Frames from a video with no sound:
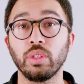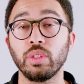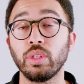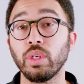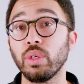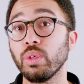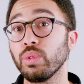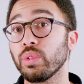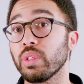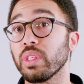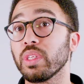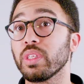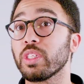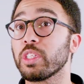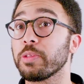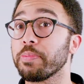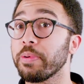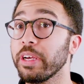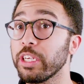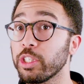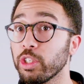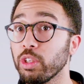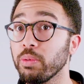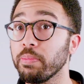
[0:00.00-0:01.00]
Those
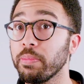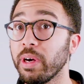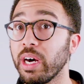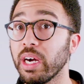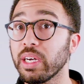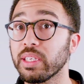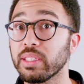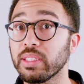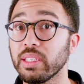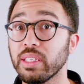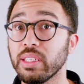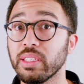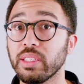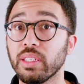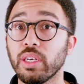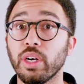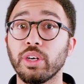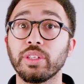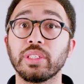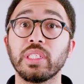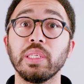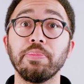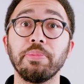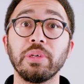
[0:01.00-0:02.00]
special boxes are
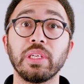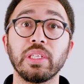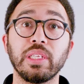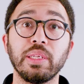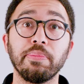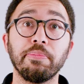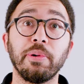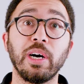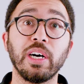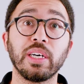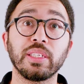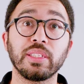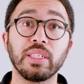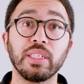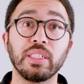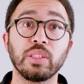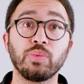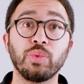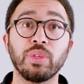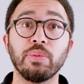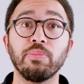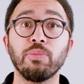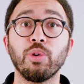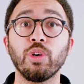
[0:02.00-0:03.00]
typically boxes
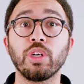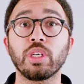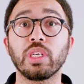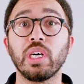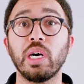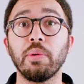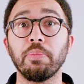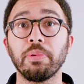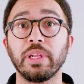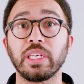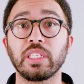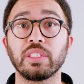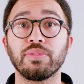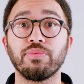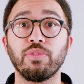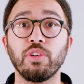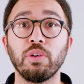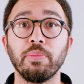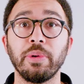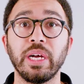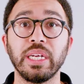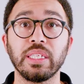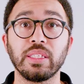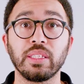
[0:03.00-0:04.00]
with more complex
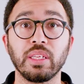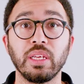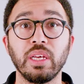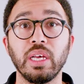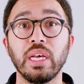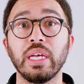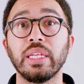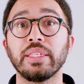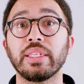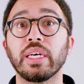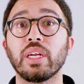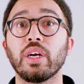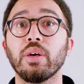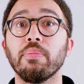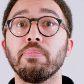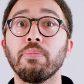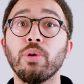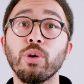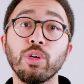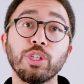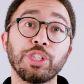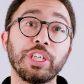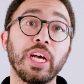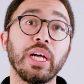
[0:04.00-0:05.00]
formats that are
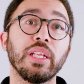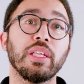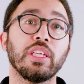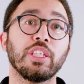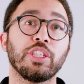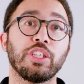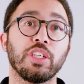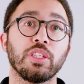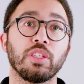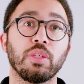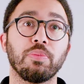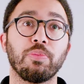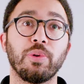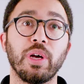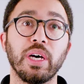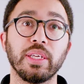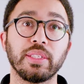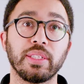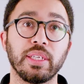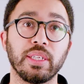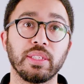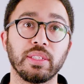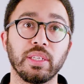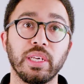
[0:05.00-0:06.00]
more challenging to
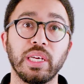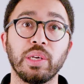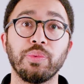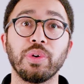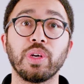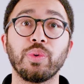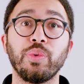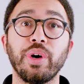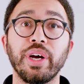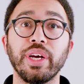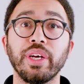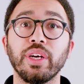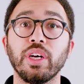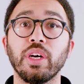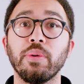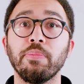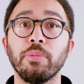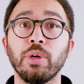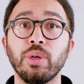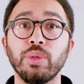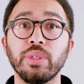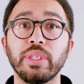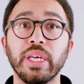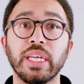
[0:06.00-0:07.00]
process and require a
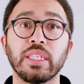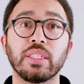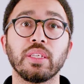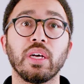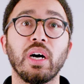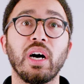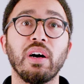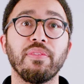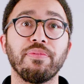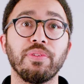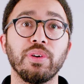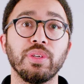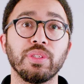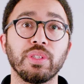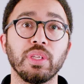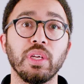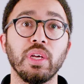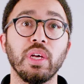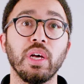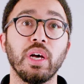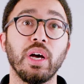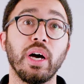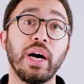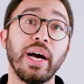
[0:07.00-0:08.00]
mode that offers
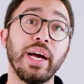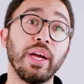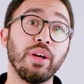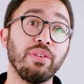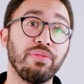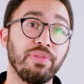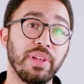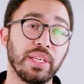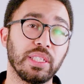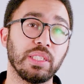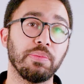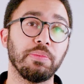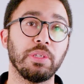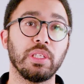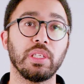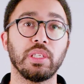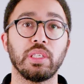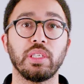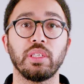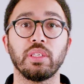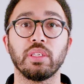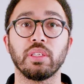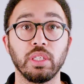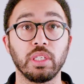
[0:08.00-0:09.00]
a higher
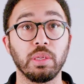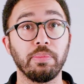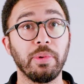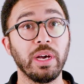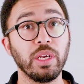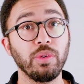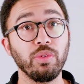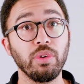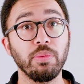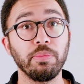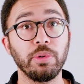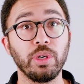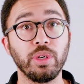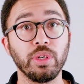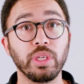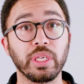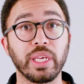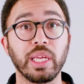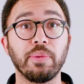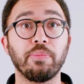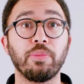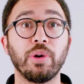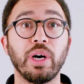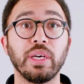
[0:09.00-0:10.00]
flexibility. The manual mode
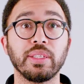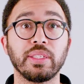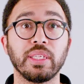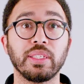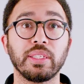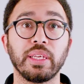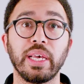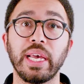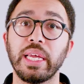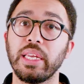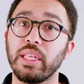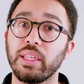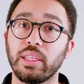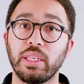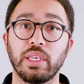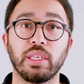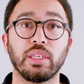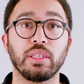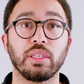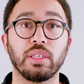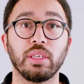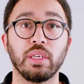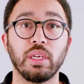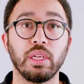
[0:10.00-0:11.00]
can process anything,
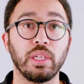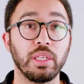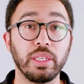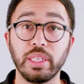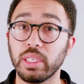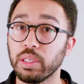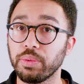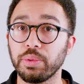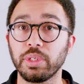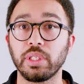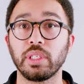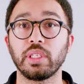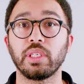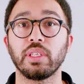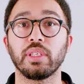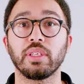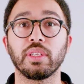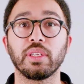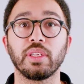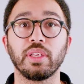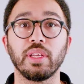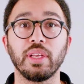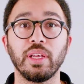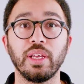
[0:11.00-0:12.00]
literally.
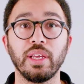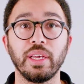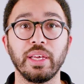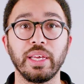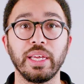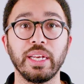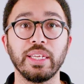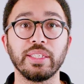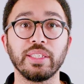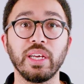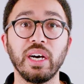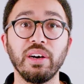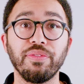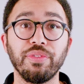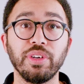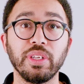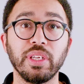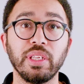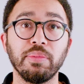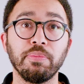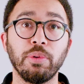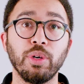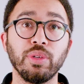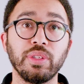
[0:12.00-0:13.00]
It is offered
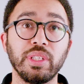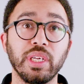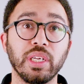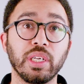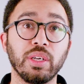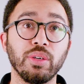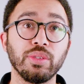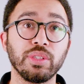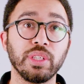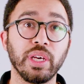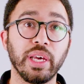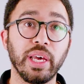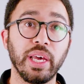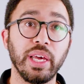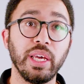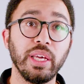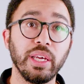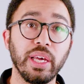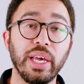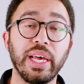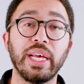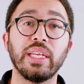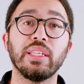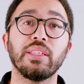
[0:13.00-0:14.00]
in both the Ergosa A
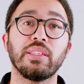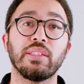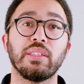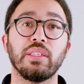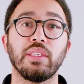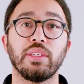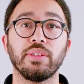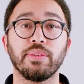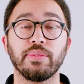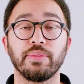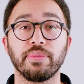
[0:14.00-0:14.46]
and C.